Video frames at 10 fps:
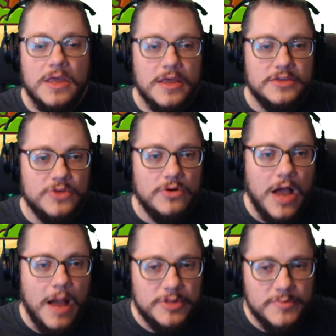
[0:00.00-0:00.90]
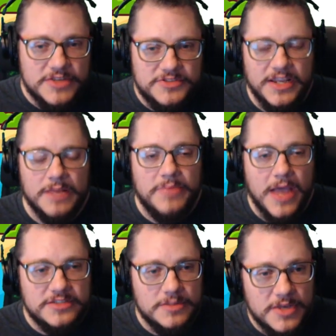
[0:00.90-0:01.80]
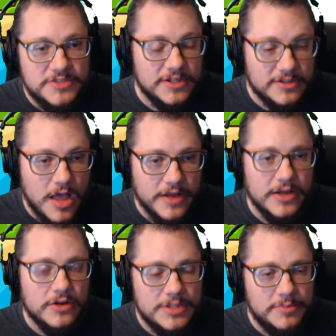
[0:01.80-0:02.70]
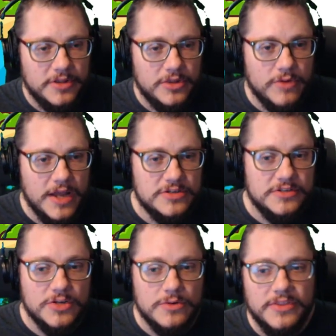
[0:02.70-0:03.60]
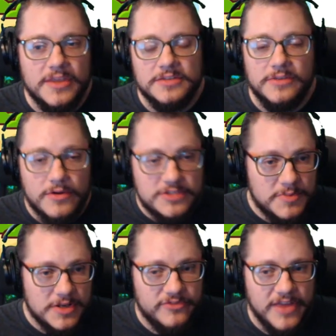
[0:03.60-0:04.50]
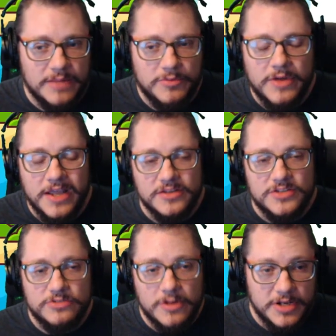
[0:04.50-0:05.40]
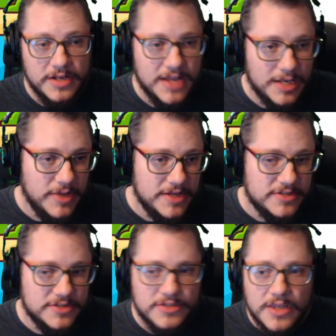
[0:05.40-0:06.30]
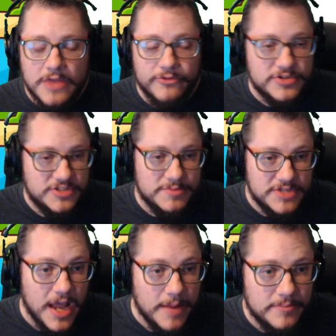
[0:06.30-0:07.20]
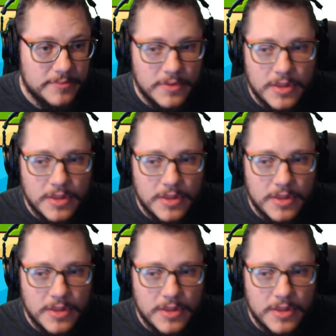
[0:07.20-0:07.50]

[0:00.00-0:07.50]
So optimistic and pessimistic locking are typically the ways you deal with this, and those have been available in distributed databases for some time.